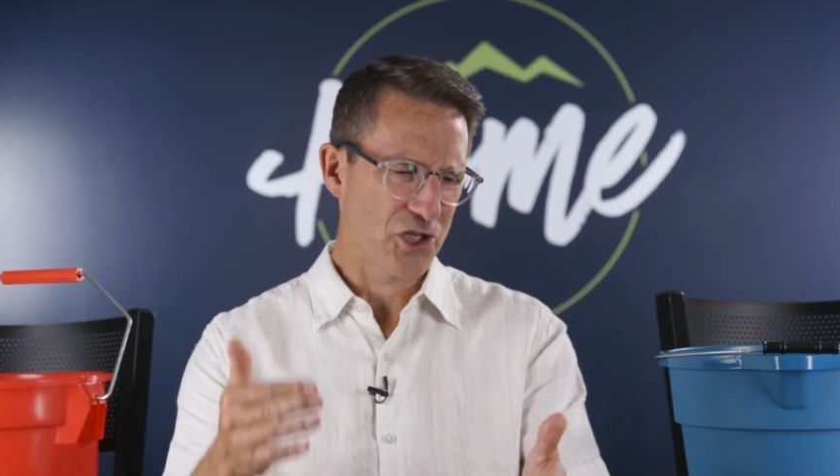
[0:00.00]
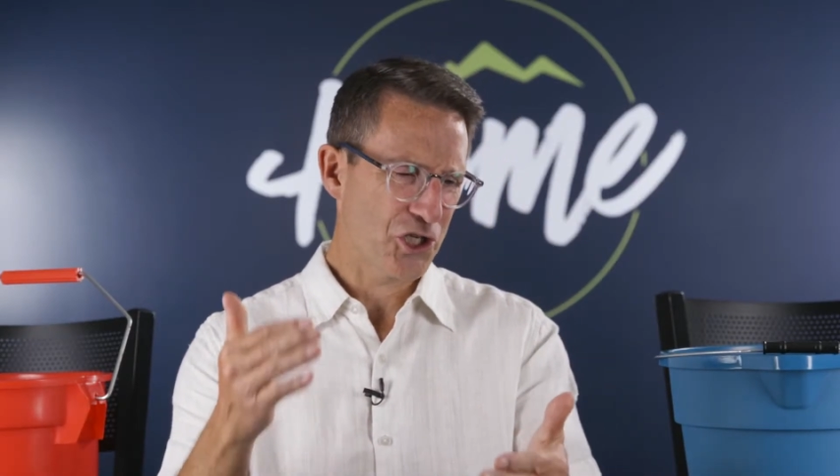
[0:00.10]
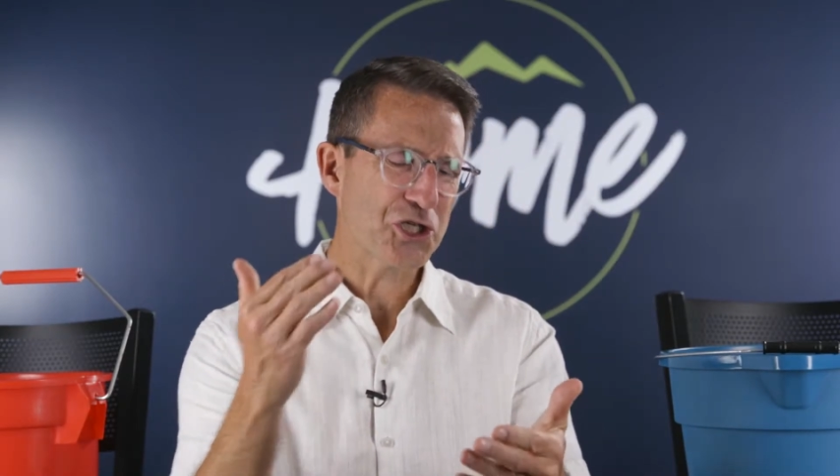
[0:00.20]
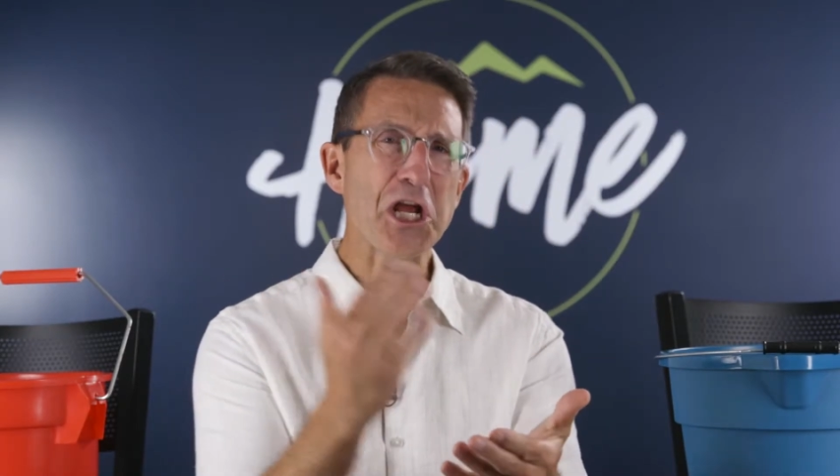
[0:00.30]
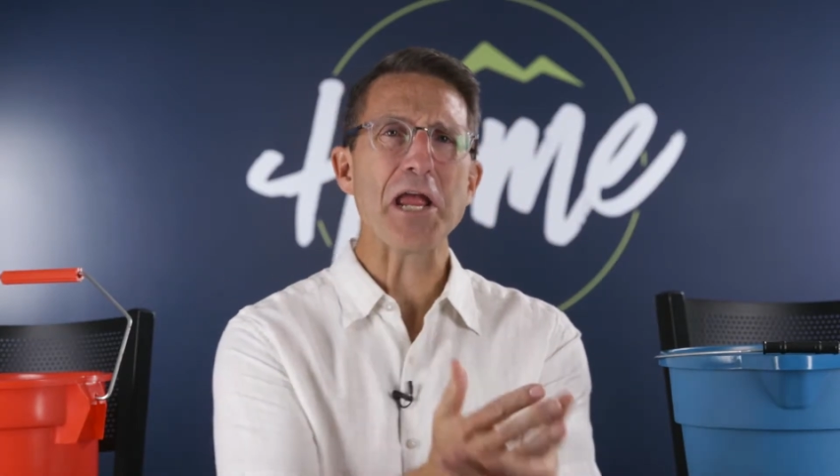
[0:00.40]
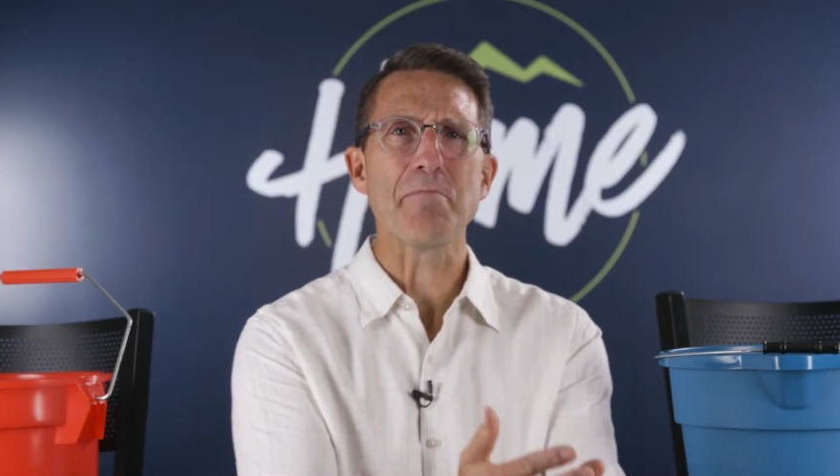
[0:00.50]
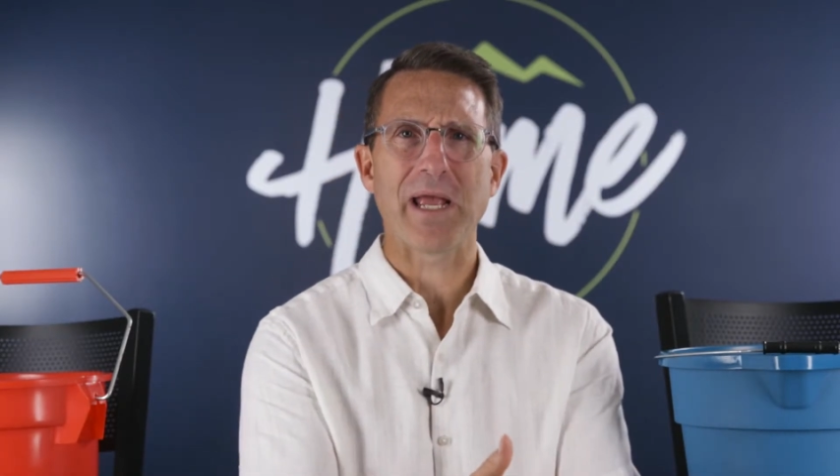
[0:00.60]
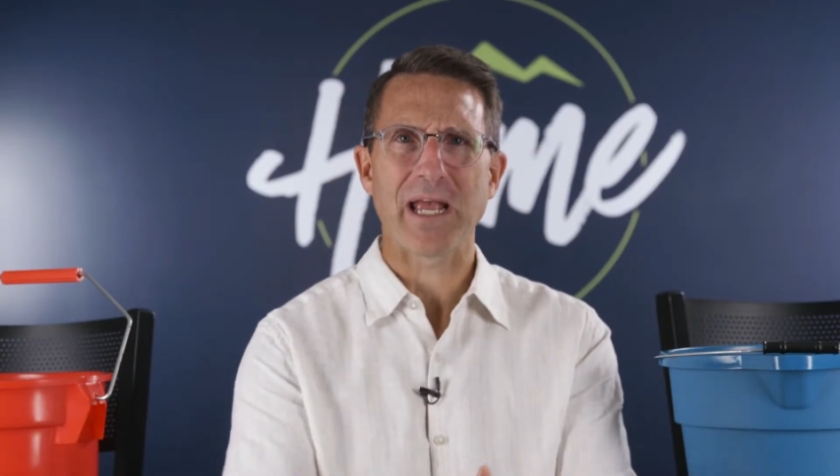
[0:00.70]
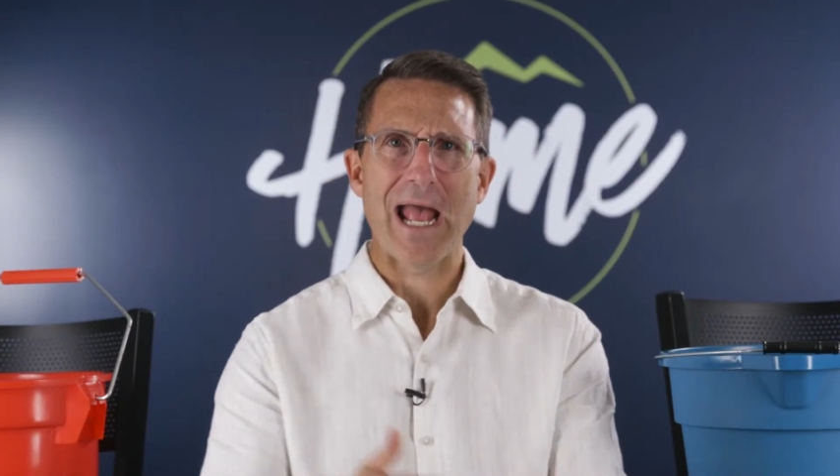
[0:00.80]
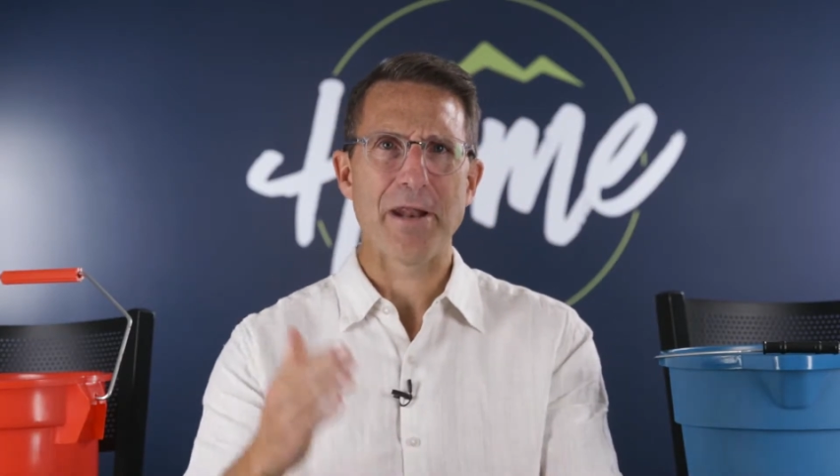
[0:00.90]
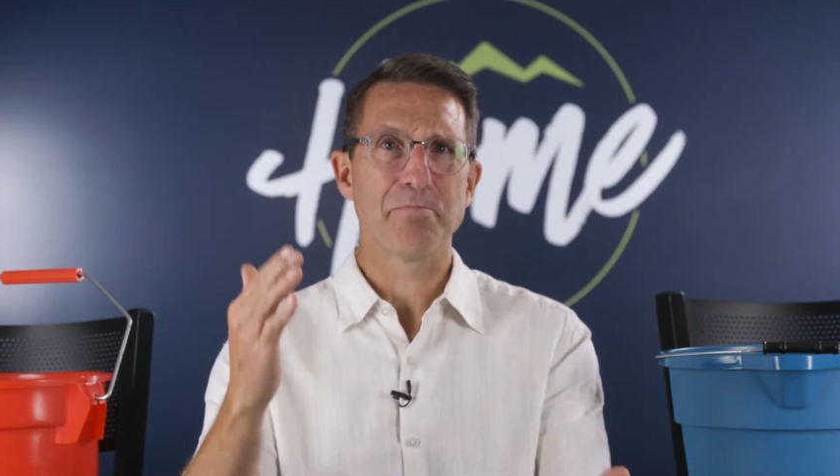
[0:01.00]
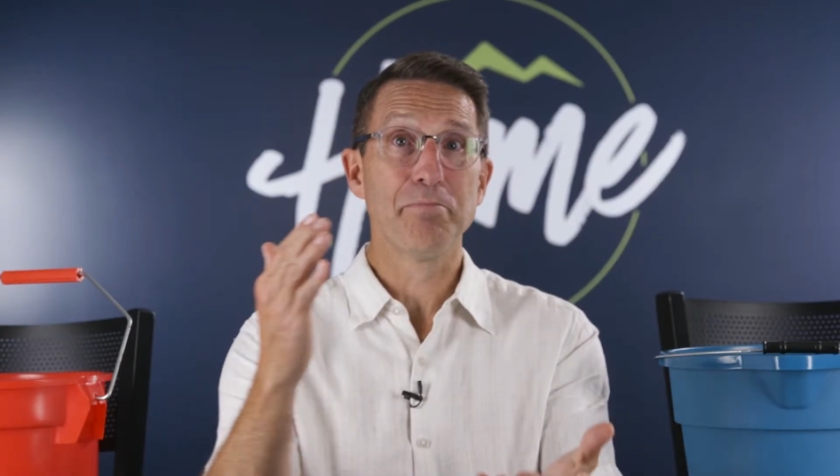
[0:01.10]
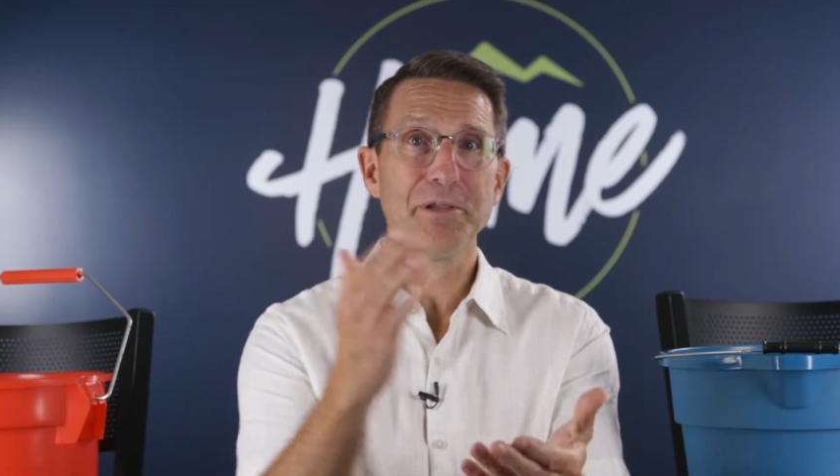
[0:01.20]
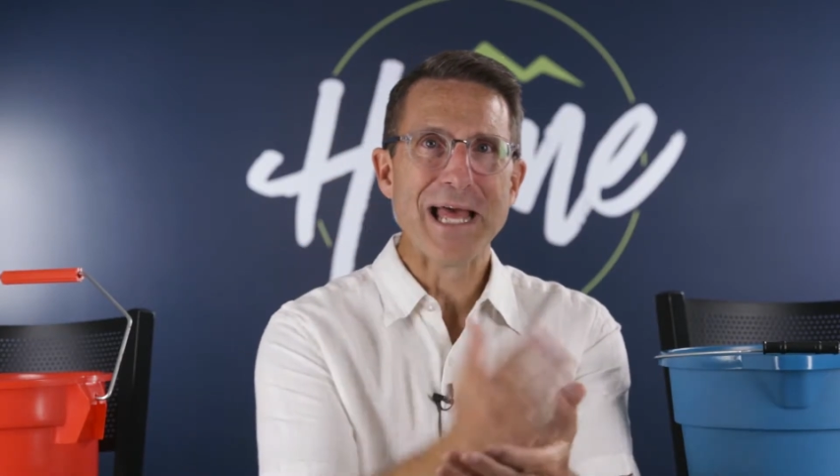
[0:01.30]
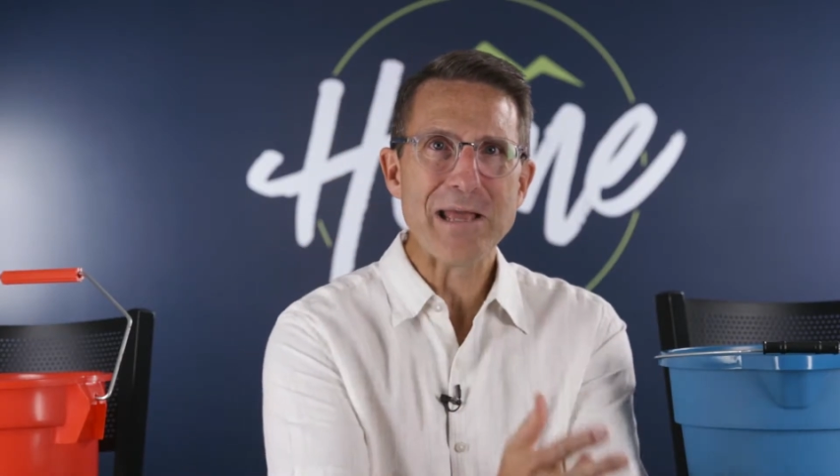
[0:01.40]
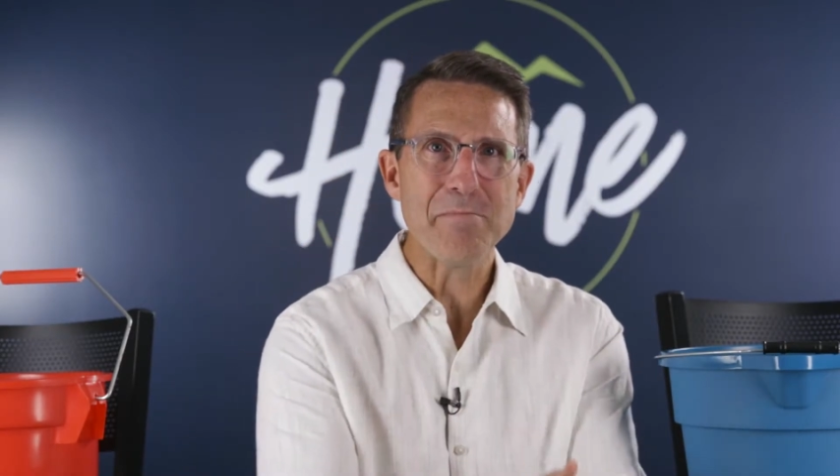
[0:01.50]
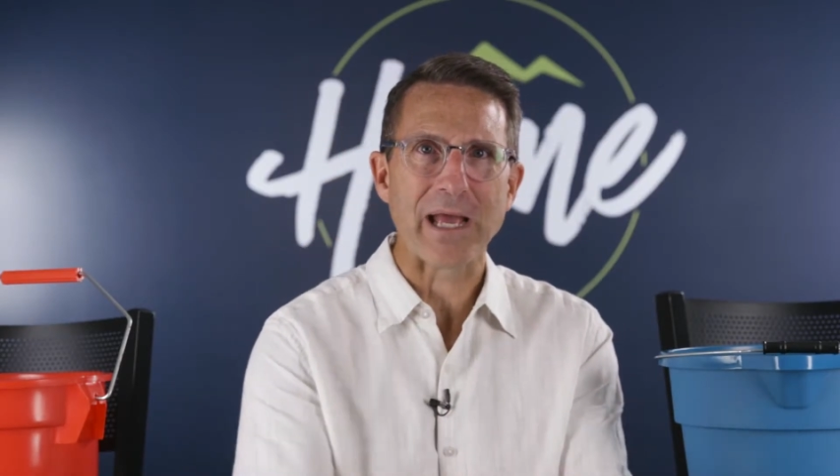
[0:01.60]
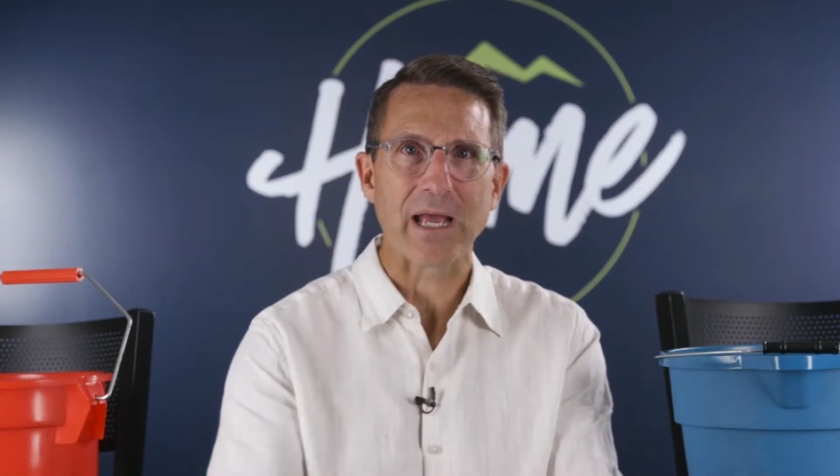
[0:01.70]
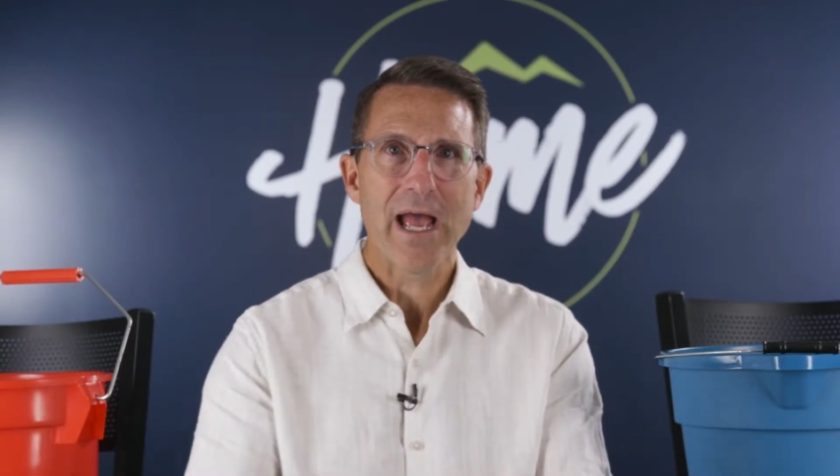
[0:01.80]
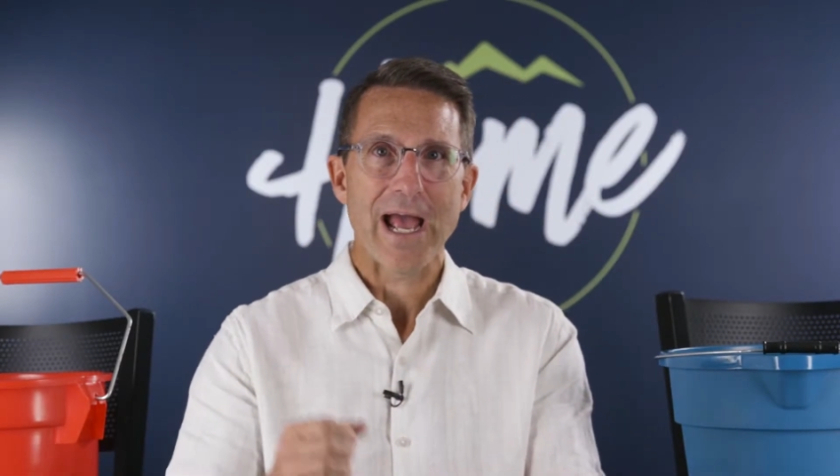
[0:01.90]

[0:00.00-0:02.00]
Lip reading: shaming and blaming